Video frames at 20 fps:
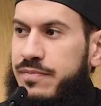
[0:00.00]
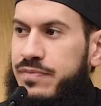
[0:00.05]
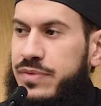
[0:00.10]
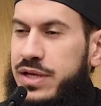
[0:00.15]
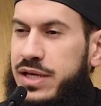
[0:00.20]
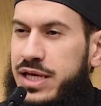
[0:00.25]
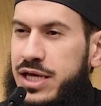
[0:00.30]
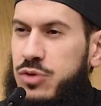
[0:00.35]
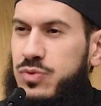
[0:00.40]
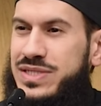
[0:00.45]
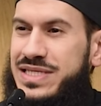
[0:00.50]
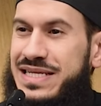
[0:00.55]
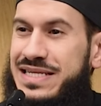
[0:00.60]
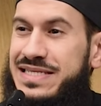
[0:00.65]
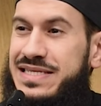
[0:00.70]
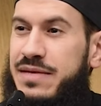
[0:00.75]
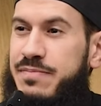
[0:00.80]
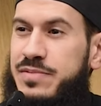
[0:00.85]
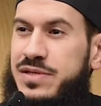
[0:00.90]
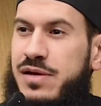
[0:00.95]
it was in
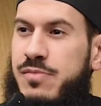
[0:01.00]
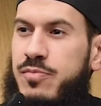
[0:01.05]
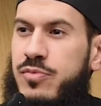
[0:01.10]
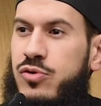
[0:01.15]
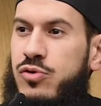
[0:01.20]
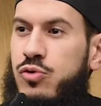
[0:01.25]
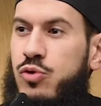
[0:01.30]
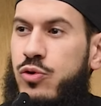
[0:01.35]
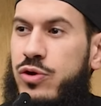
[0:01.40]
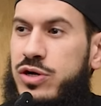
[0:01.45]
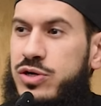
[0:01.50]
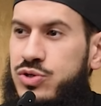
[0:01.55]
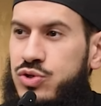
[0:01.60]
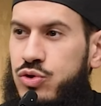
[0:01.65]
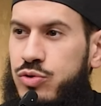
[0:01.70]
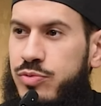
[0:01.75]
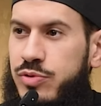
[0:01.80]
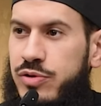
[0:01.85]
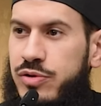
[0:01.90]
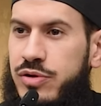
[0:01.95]
September or
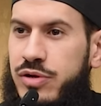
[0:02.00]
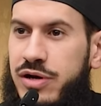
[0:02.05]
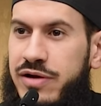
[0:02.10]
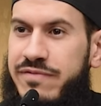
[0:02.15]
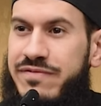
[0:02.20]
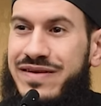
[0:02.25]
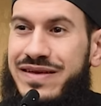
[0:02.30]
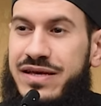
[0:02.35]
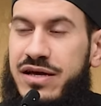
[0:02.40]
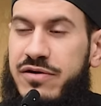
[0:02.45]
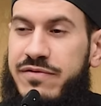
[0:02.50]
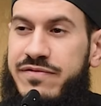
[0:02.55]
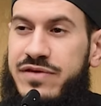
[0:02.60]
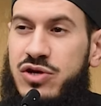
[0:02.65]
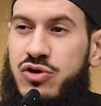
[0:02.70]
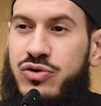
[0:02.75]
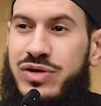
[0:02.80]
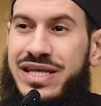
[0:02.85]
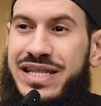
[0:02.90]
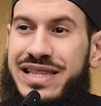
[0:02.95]
October of year
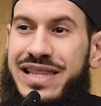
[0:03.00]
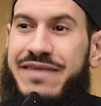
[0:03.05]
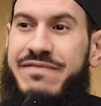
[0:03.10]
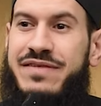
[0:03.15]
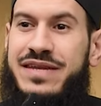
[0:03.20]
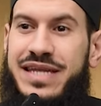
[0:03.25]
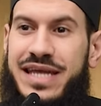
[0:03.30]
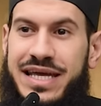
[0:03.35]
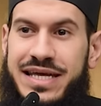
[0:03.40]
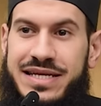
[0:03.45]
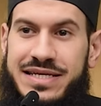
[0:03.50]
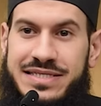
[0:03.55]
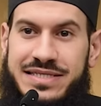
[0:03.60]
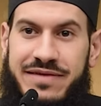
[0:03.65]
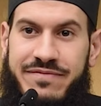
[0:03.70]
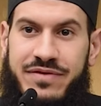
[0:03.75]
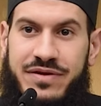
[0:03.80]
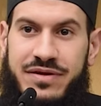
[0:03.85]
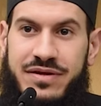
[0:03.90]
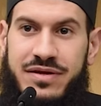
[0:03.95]
1187,